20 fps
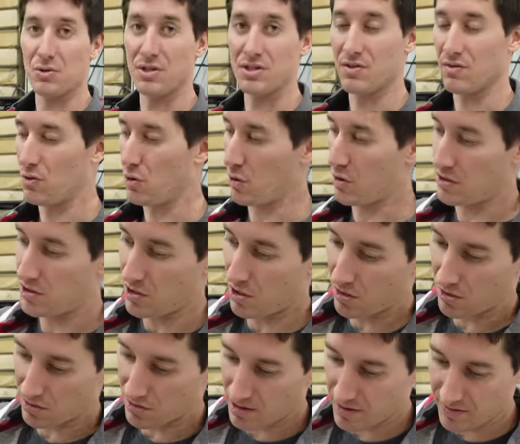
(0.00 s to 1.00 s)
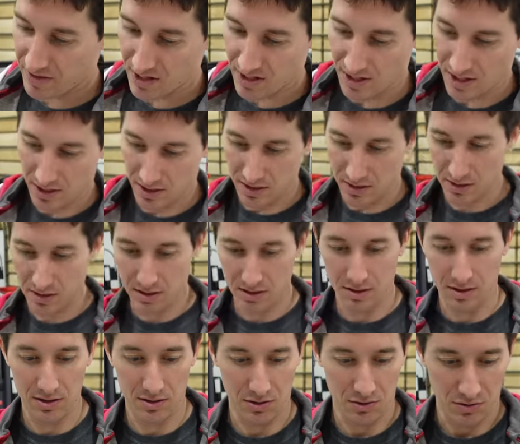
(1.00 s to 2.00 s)
ones, of course, are riveted in.
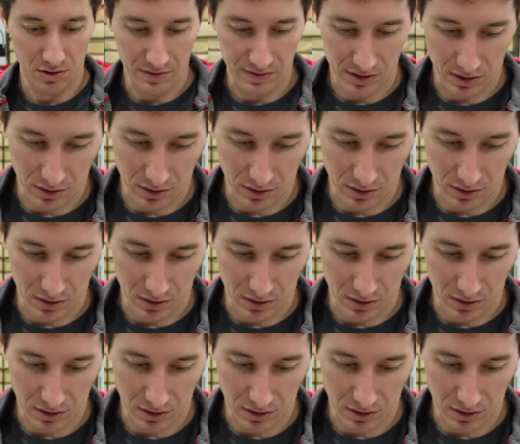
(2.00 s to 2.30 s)
These are the rivet